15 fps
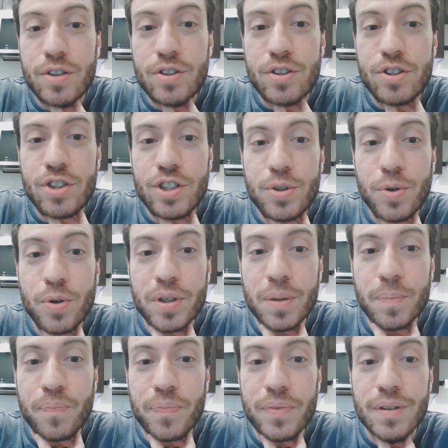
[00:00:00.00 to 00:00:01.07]
she told
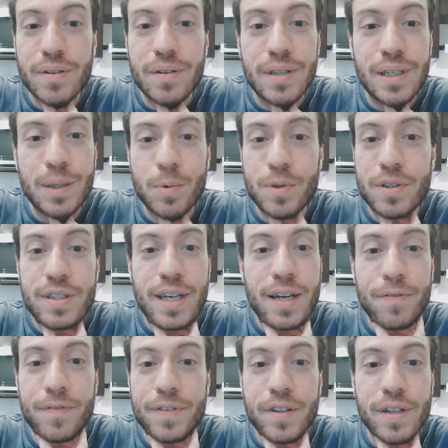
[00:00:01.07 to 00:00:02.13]
him he was
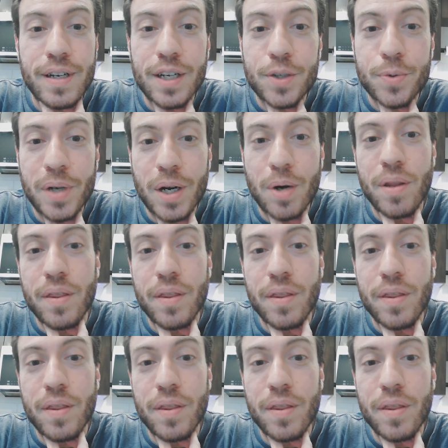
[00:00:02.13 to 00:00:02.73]
safe till the next round,